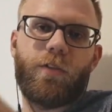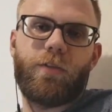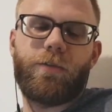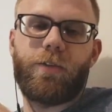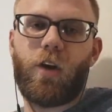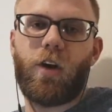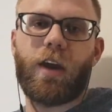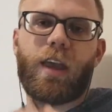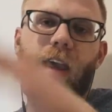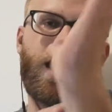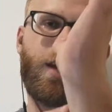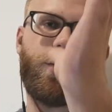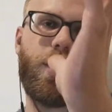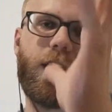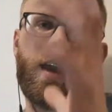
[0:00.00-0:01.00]
flying
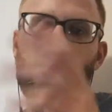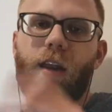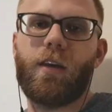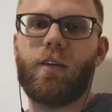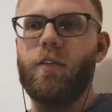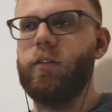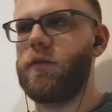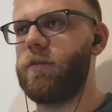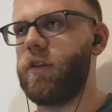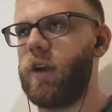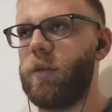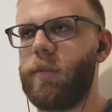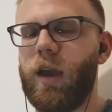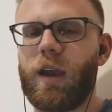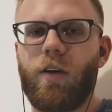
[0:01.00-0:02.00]
out of my hand,
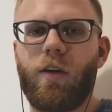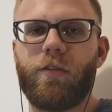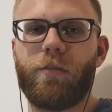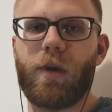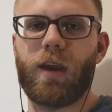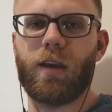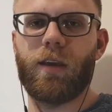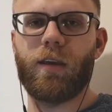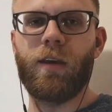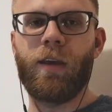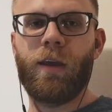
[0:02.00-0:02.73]
flying back off and making